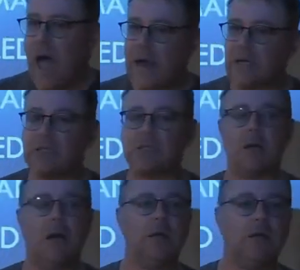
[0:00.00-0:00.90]
And he just
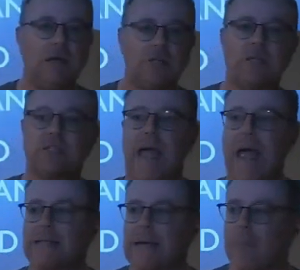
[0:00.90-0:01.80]
sort of, he, he sort of
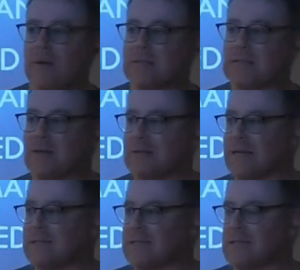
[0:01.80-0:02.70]
stands up and he just sort of
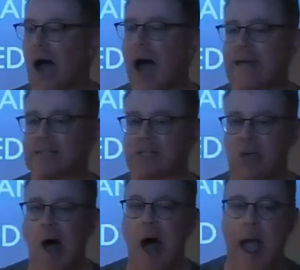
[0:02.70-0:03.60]
does this tired
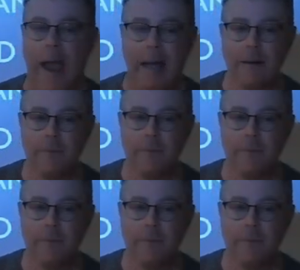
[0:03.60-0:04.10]
sigh.